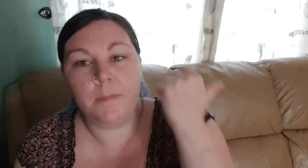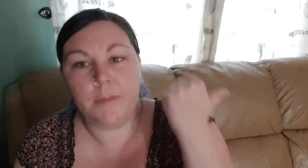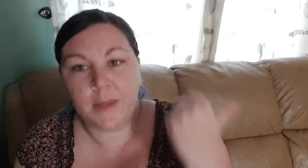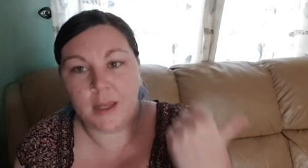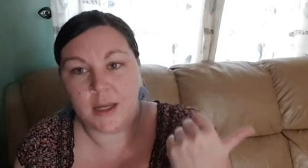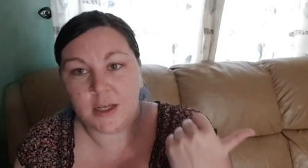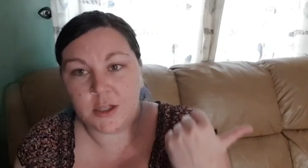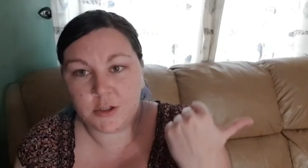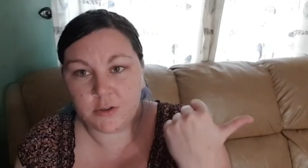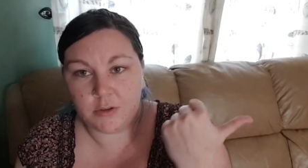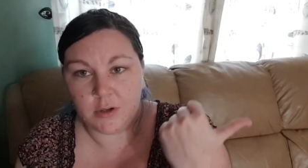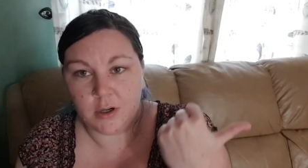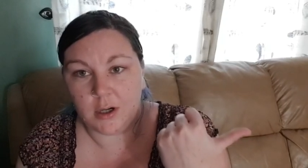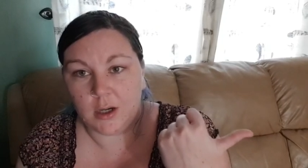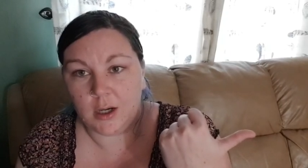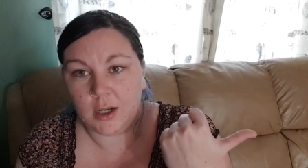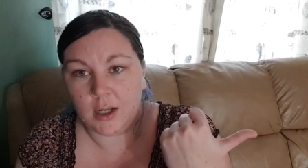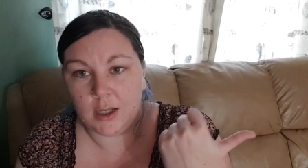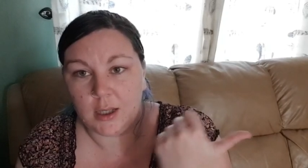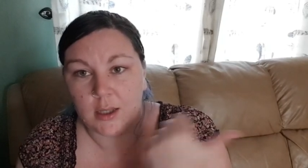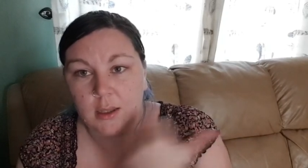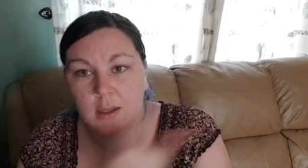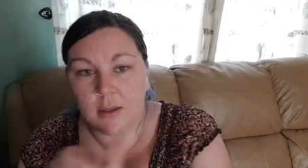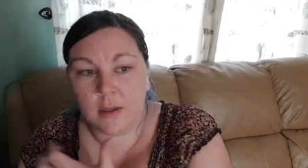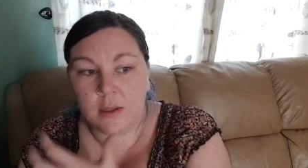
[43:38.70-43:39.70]
They're
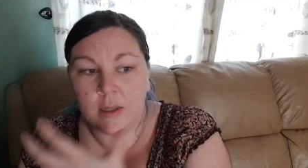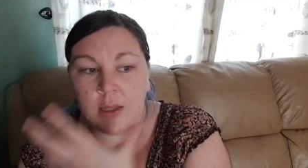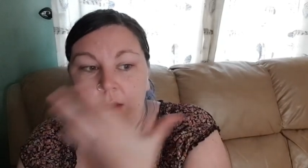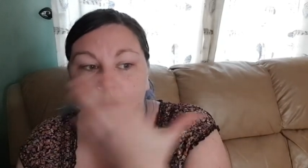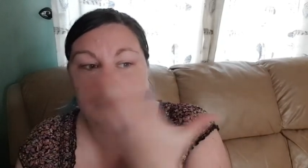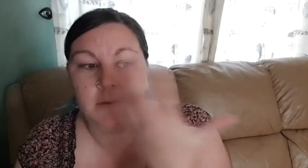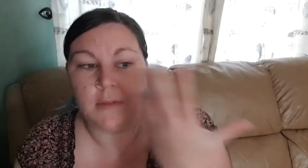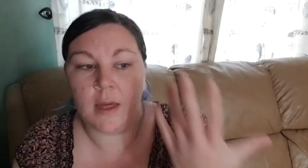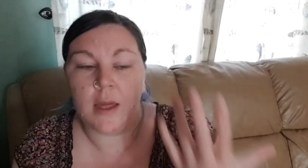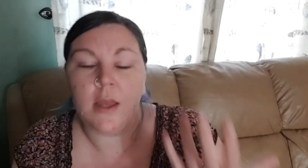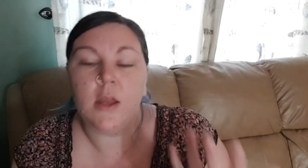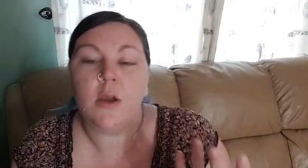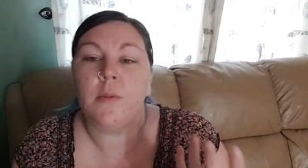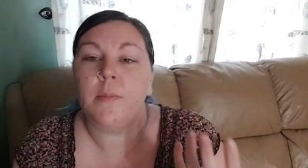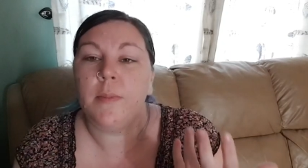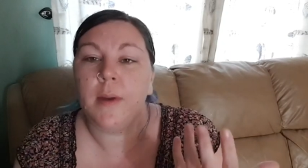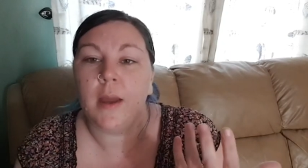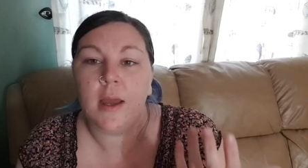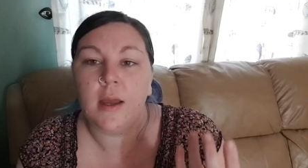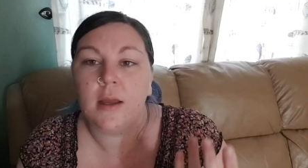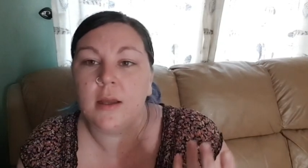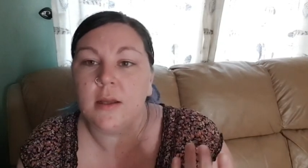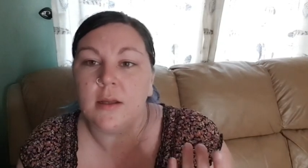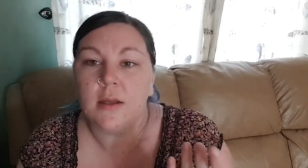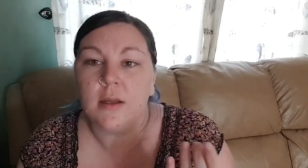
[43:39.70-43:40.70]
struggling. And if they're your
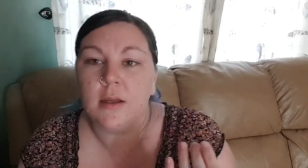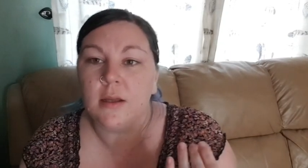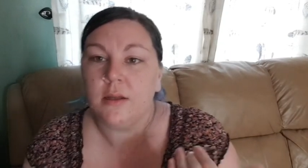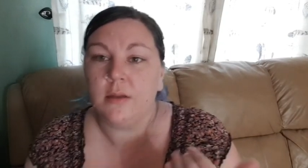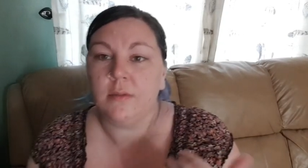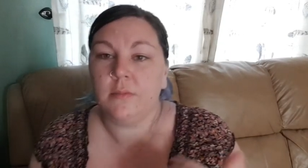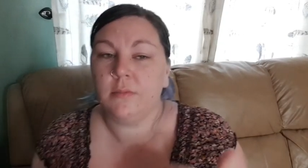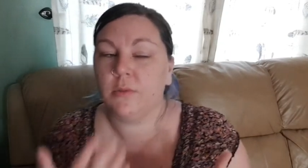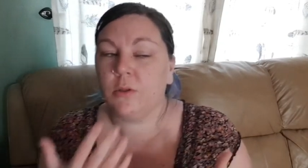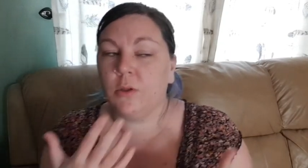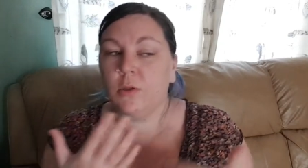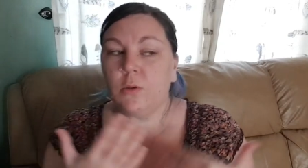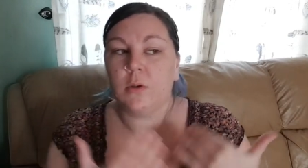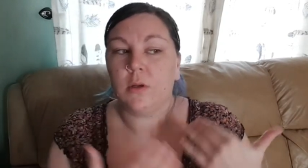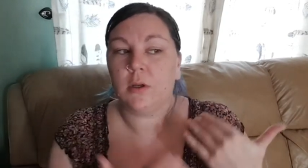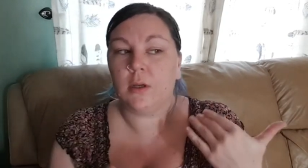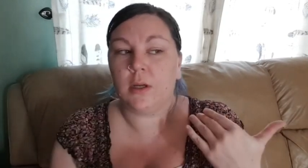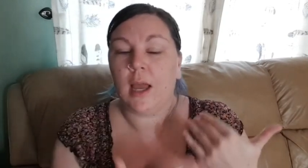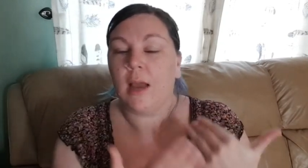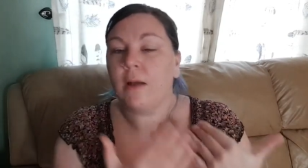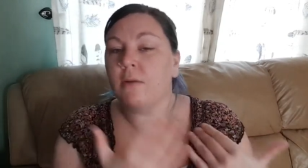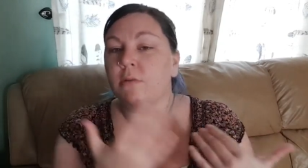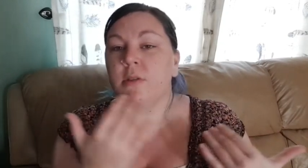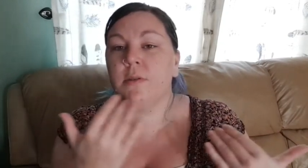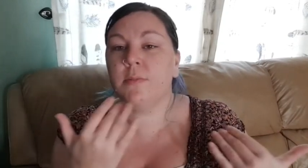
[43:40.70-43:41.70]
better your
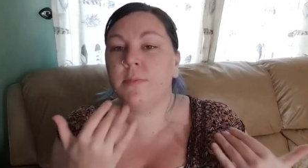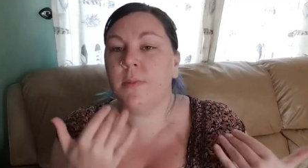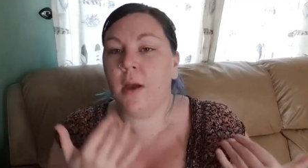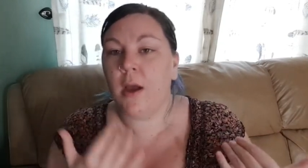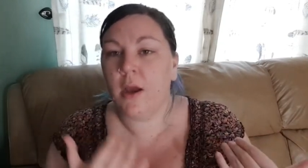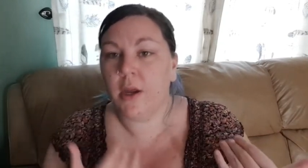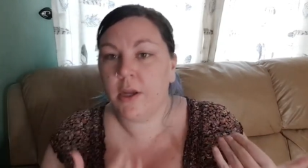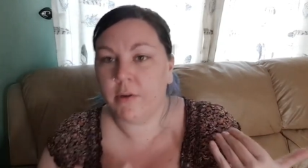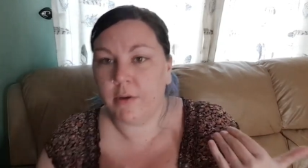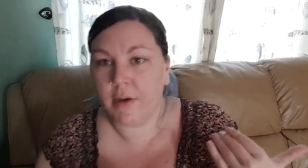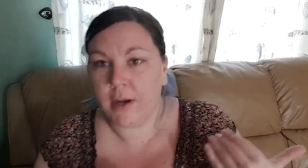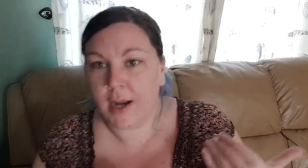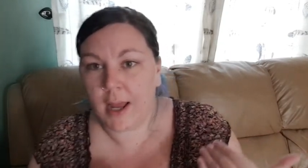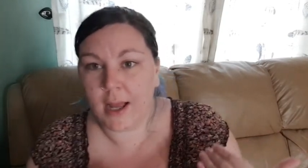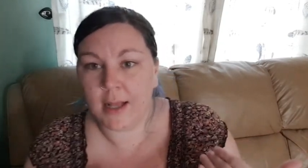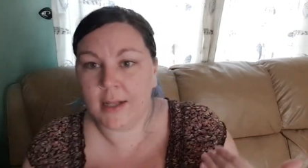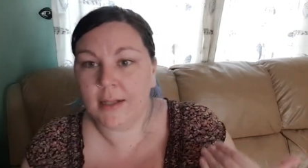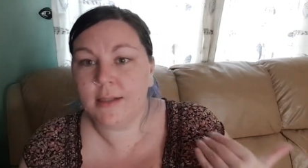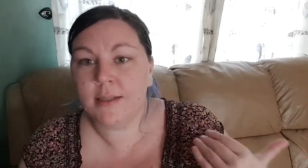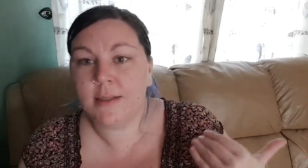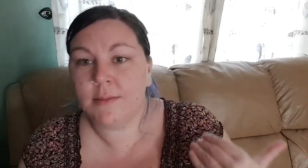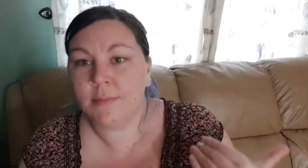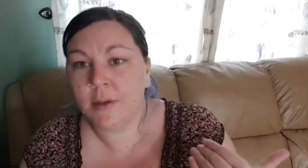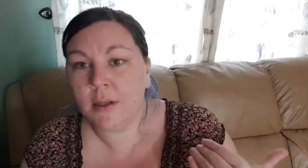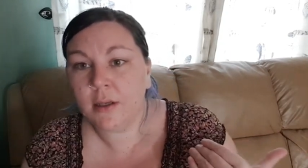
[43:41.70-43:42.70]
counterpart, your
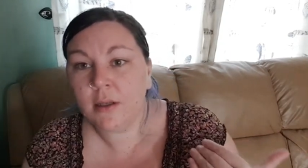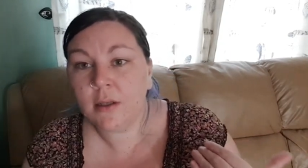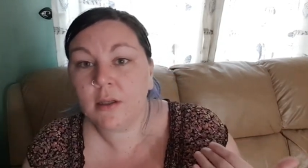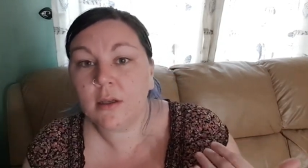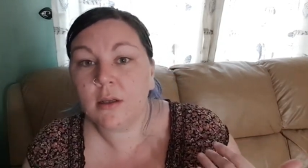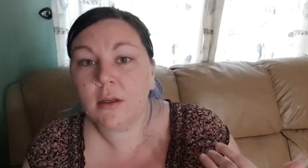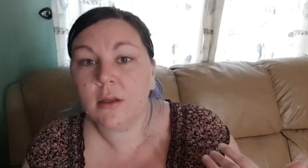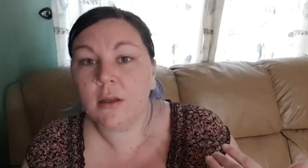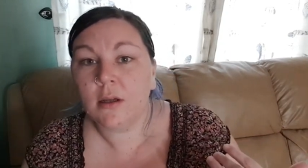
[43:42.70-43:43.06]
enhancement,